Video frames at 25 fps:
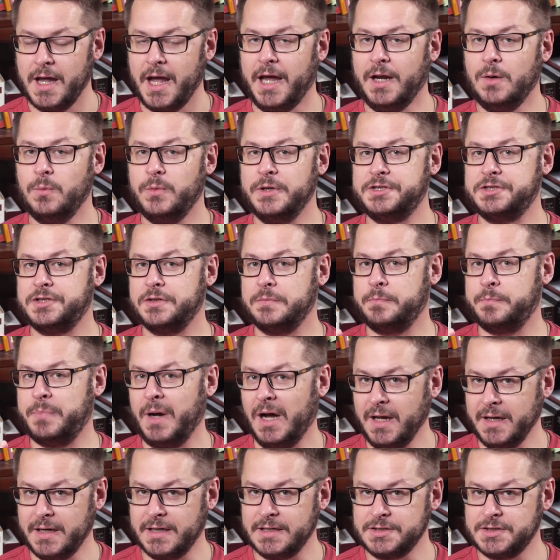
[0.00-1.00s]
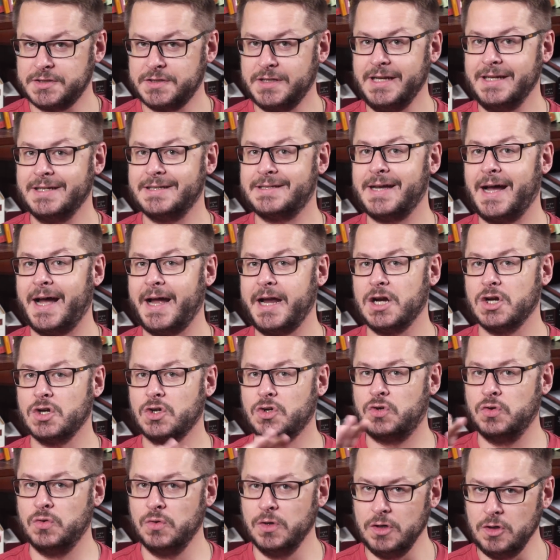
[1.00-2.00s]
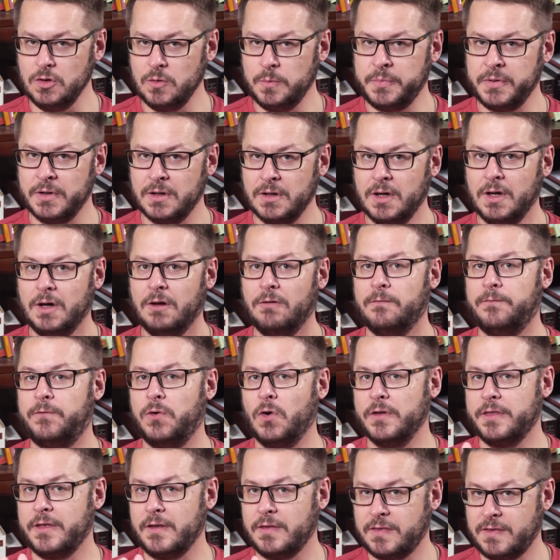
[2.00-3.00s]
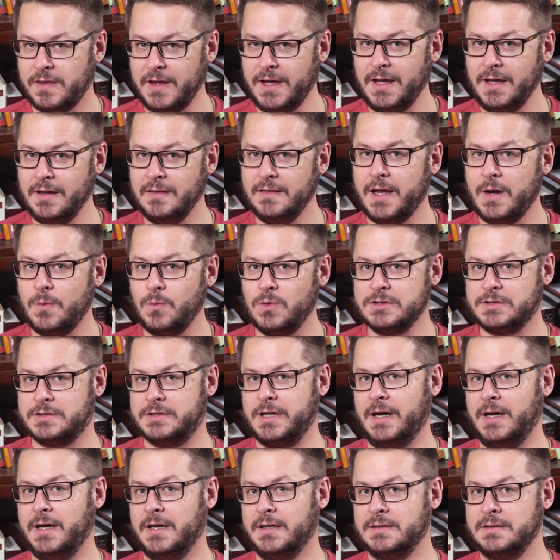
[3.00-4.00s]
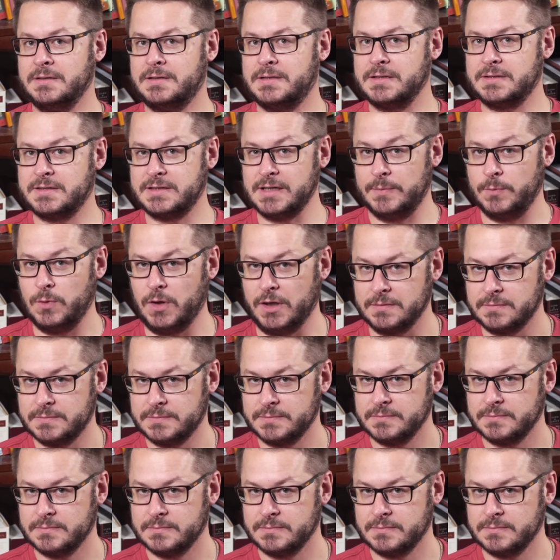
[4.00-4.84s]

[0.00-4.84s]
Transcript: and we should punish the entire group for the thing that was done to someone.